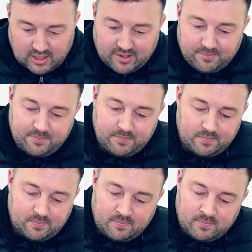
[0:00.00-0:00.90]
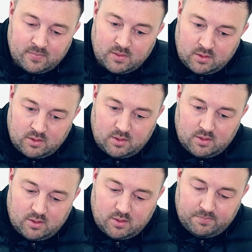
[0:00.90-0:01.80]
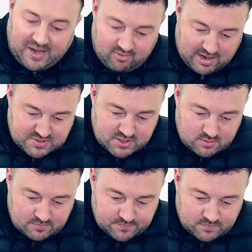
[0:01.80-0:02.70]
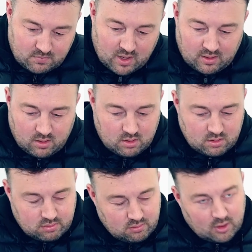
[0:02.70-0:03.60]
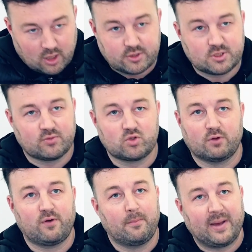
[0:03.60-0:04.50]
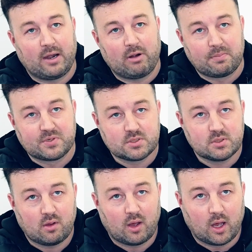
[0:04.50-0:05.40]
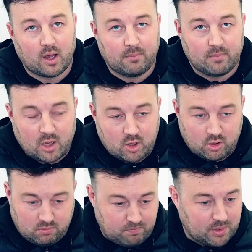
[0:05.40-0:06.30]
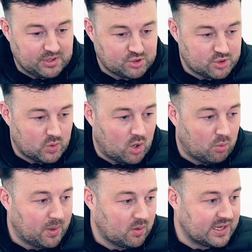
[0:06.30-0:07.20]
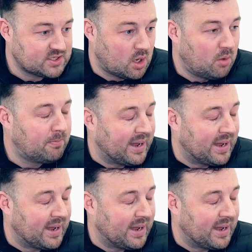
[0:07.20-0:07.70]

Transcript: Power Apps, lots of stuff on Power Apps. I could probably just do a whole podcast on